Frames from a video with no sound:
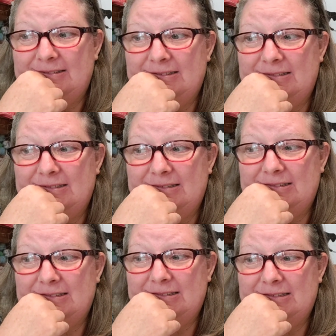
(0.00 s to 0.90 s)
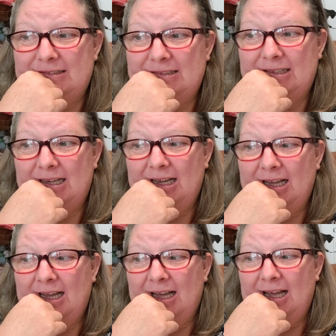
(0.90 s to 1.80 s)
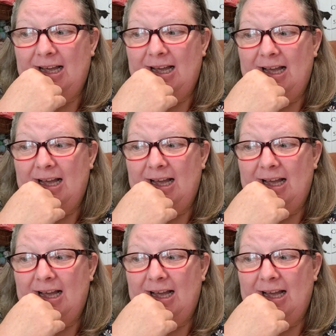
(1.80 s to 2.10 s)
(no one is talking)